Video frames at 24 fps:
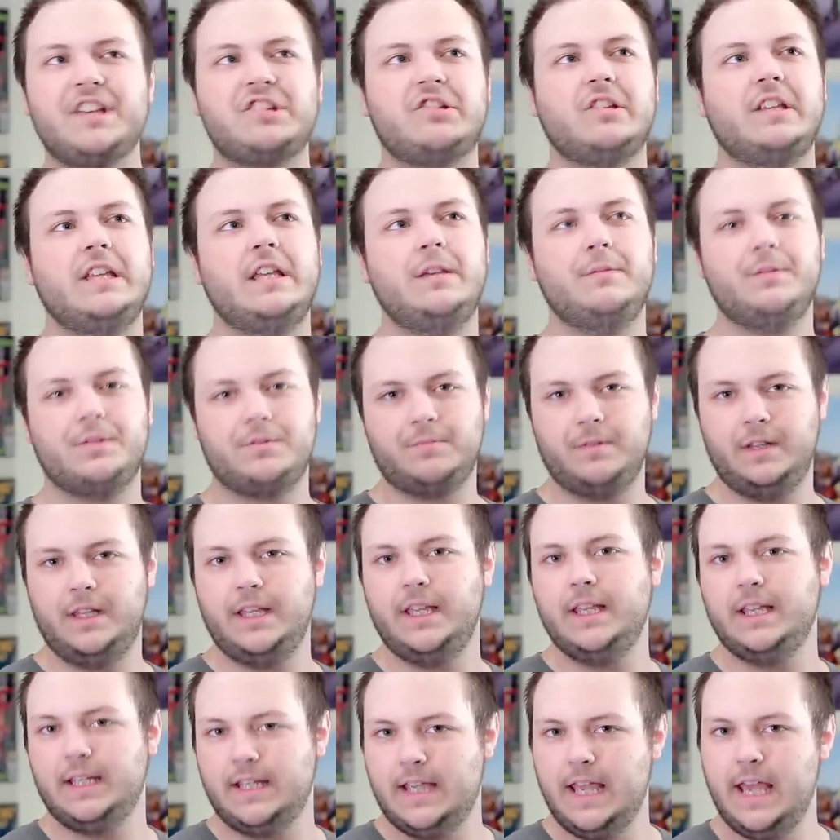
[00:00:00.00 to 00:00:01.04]
Actually, he was
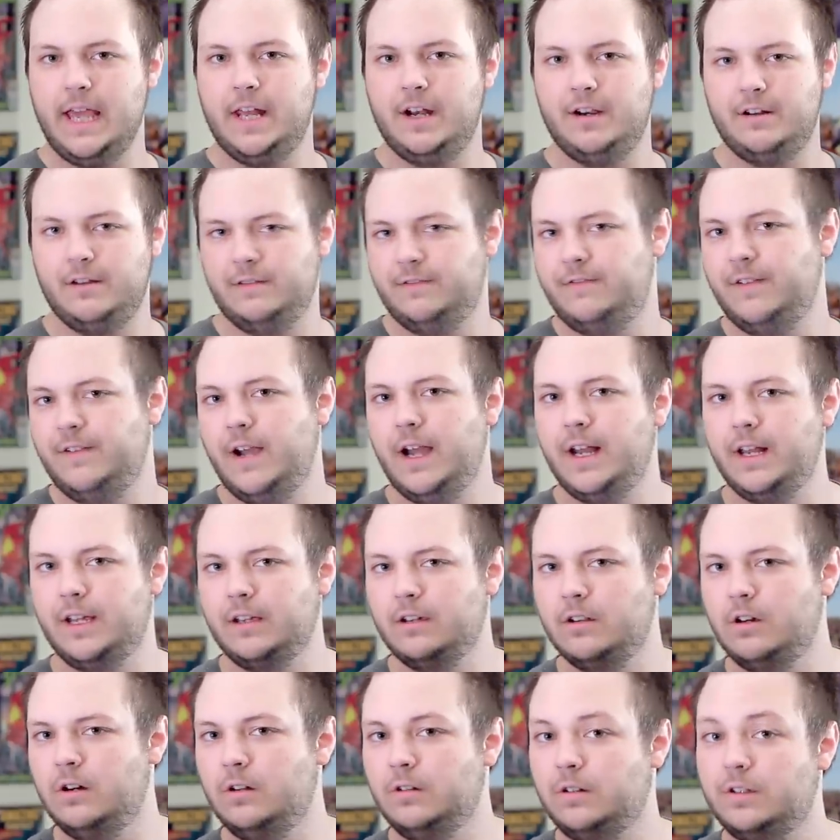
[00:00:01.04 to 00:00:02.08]
really in Canada fighting
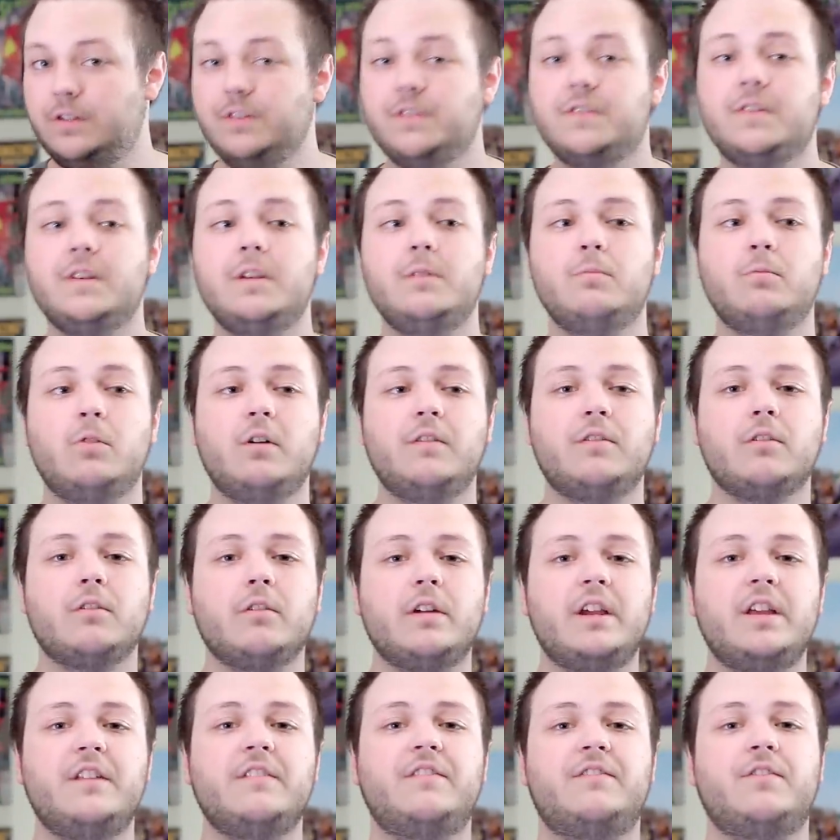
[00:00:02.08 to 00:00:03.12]
Hulk. You see,
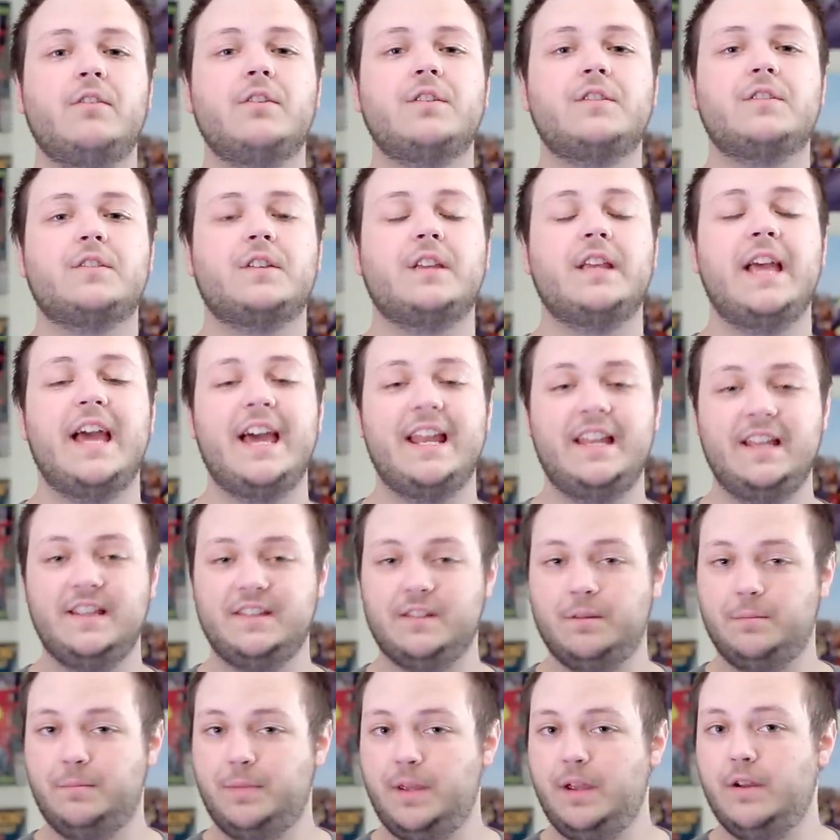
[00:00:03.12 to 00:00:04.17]
Wolverine first had his
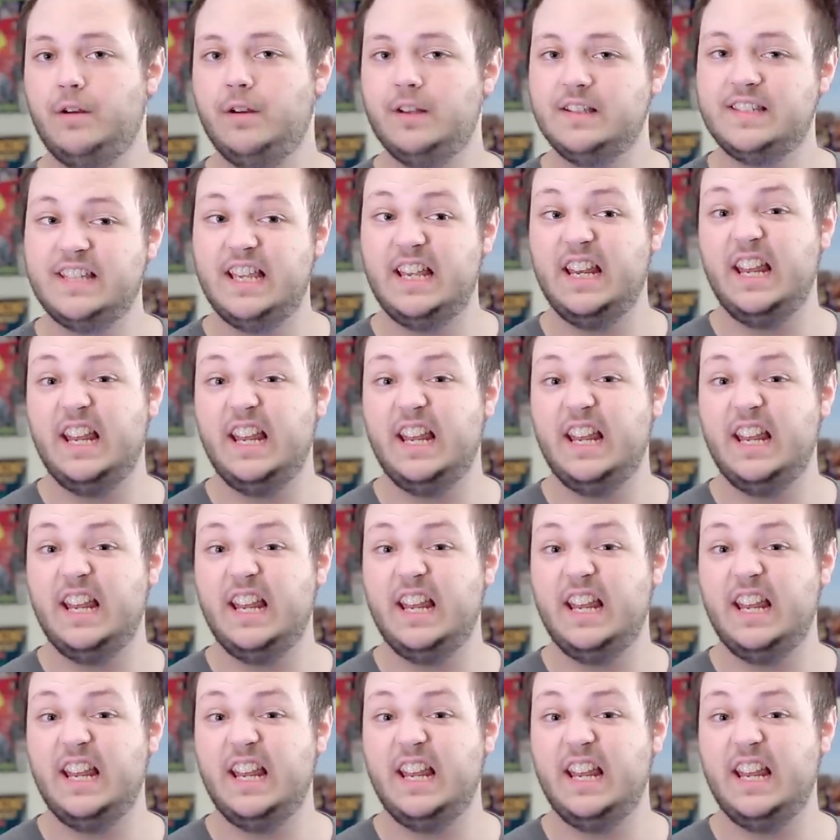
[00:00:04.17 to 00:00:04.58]
appearance